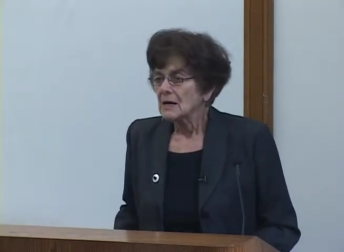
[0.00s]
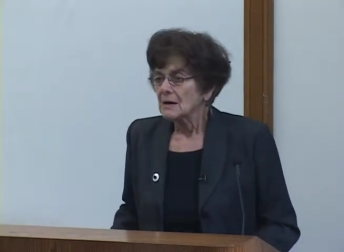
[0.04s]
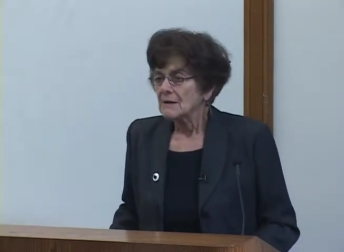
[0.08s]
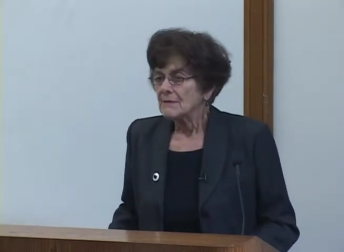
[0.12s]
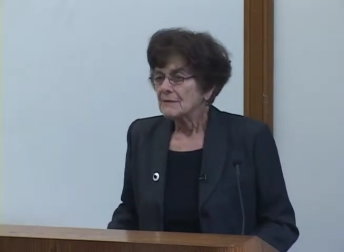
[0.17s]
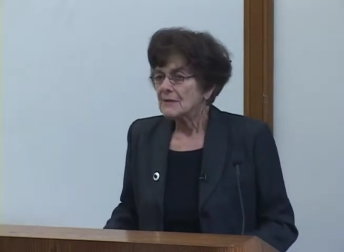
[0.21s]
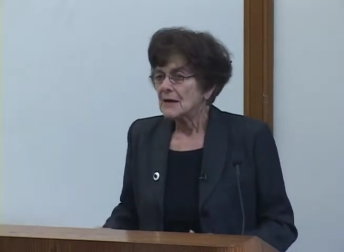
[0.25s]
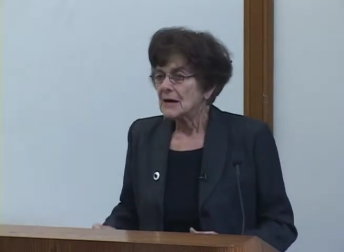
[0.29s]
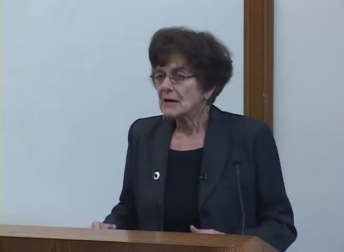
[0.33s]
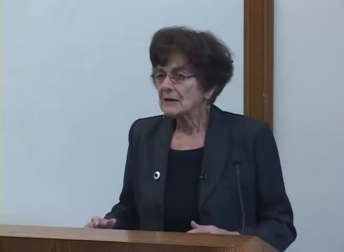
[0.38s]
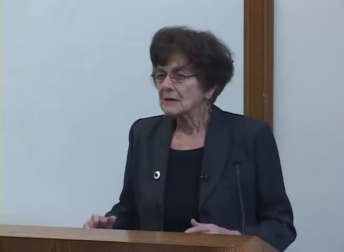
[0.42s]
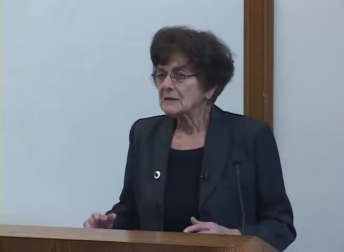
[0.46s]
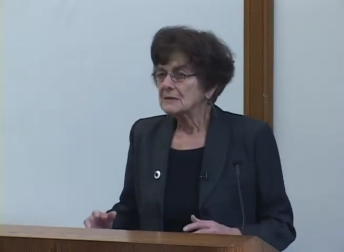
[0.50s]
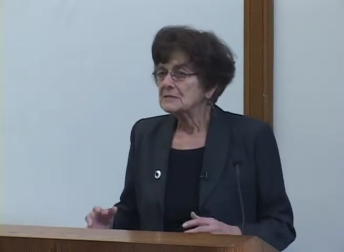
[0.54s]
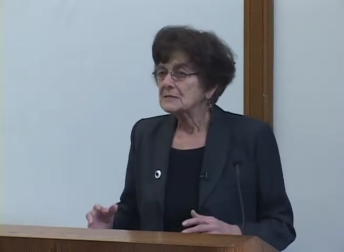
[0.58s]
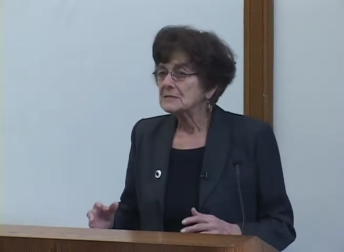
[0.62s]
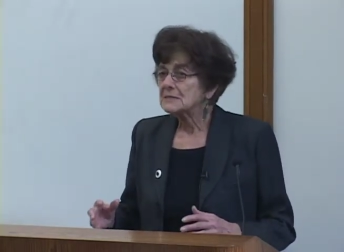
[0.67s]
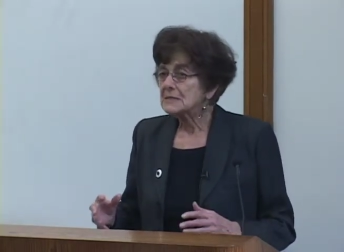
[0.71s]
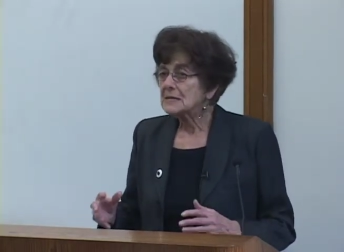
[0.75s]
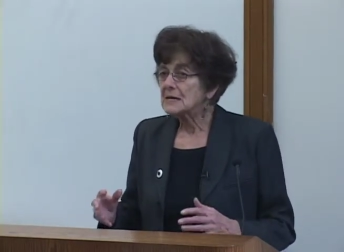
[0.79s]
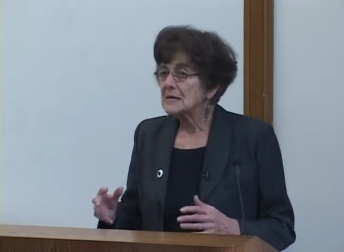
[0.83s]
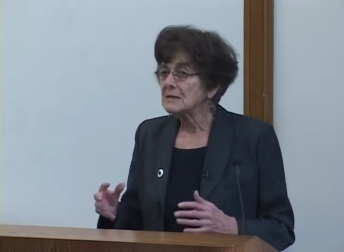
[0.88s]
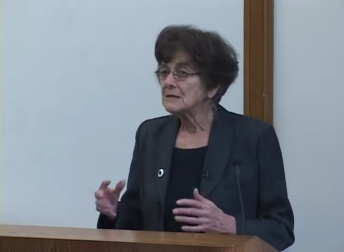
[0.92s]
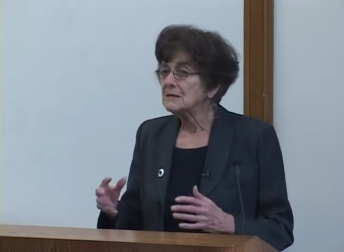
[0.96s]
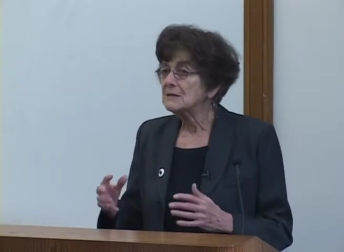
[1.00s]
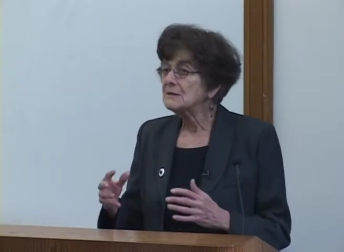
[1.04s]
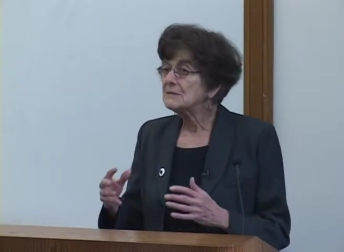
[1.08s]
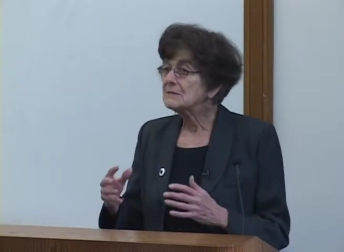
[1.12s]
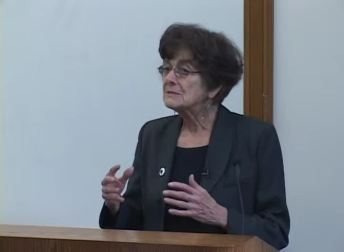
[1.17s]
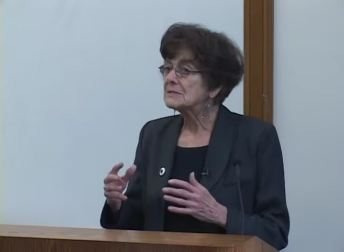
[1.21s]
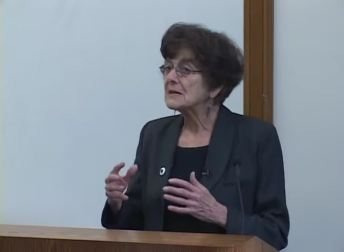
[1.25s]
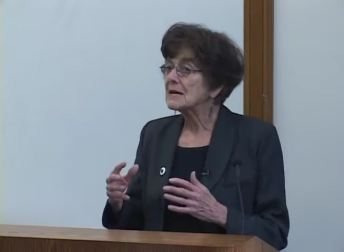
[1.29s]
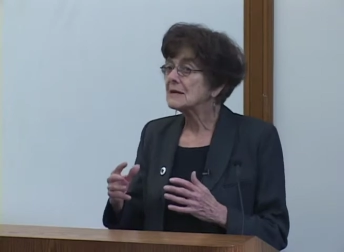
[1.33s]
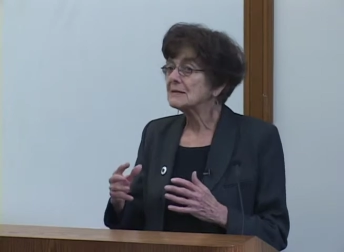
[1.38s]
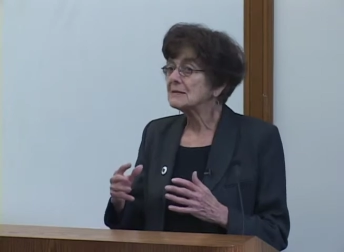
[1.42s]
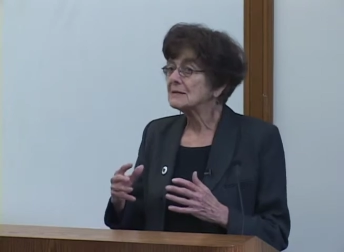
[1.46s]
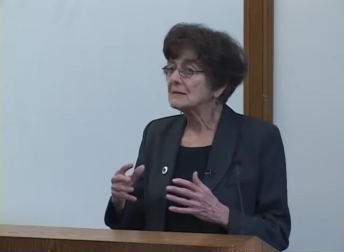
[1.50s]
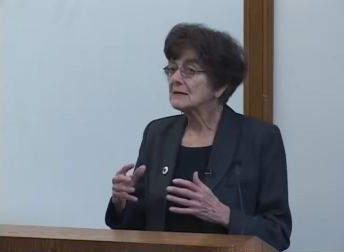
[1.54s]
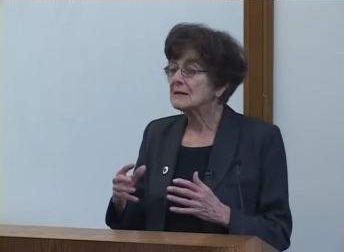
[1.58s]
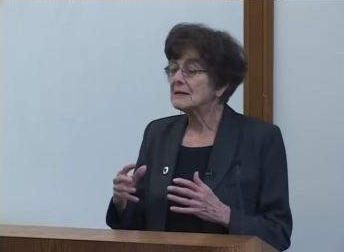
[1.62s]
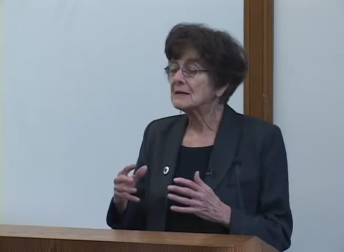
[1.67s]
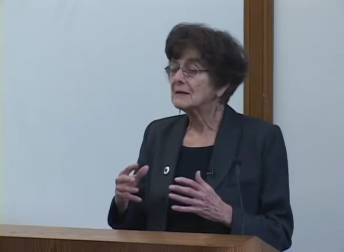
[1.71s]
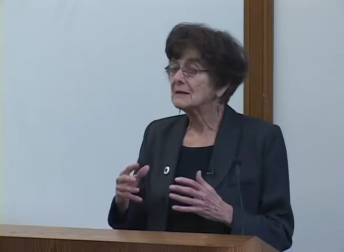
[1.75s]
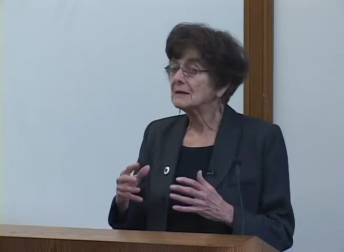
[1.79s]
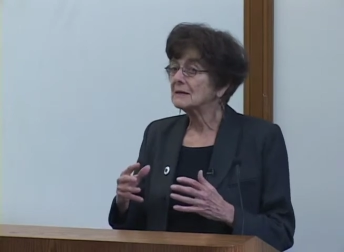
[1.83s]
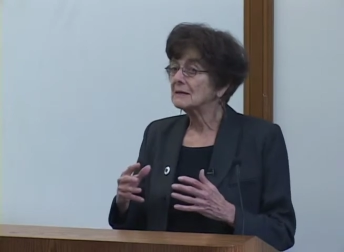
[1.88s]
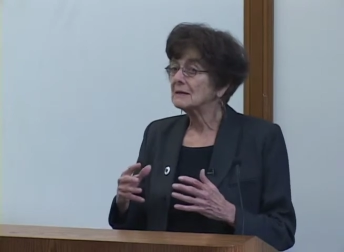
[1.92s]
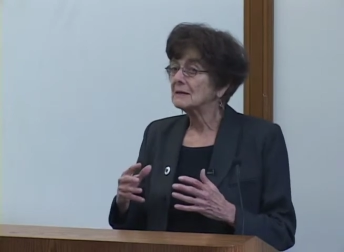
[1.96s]
that continues, I
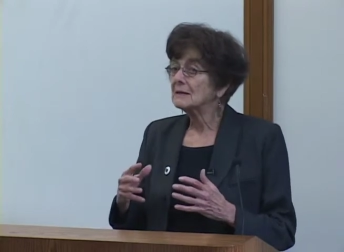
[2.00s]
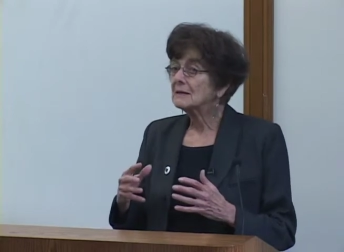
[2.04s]
think,